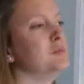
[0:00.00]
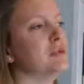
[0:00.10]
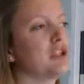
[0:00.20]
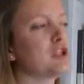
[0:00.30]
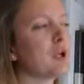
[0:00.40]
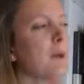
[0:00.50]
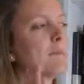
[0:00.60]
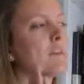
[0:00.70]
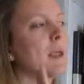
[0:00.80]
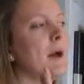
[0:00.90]
book,
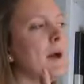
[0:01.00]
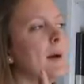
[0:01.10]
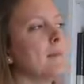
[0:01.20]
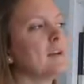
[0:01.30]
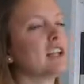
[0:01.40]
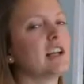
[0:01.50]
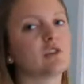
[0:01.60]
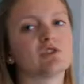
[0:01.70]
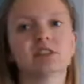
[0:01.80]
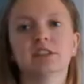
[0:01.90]
but I
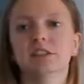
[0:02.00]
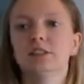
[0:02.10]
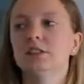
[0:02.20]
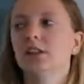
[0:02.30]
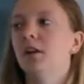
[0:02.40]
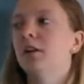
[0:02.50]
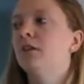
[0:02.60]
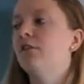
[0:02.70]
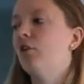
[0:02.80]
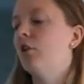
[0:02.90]
got this
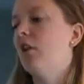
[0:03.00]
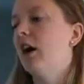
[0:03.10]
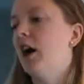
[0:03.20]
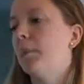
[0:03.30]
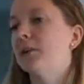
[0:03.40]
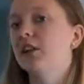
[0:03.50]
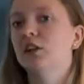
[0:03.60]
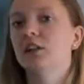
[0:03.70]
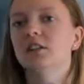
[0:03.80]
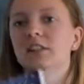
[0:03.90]
for a
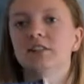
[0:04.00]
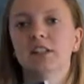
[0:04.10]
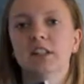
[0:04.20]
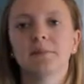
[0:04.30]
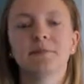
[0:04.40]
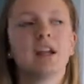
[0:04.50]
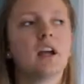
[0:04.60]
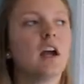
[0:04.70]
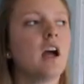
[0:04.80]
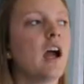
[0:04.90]
particular evening.
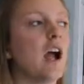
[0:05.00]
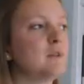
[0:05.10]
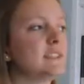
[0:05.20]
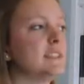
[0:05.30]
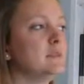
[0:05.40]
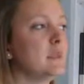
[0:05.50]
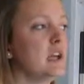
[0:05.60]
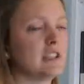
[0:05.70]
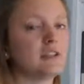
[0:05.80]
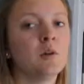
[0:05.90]
I was in
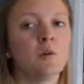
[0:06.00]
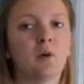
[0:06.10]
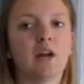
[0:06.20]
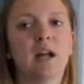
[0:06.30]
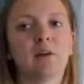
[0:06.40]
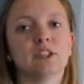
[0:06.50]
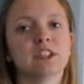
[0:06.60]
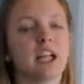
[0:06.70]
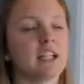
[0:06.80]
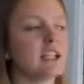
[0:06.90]
Bergen where I was
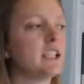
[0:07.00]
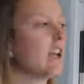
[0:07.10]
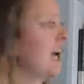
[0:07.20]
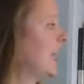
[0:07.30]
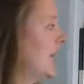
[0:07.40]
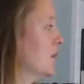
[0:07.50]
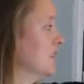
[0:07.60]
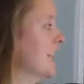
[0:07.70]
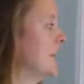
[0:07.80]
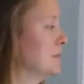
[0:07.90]
studying, and I
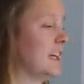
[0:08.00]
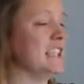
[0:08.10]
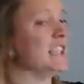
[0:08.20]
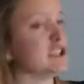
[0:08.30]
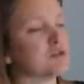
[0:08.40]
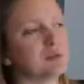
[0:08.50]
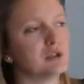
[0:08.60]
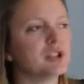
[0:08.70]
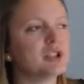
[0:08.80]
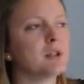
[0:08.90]
only had my English
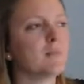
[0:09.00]
book,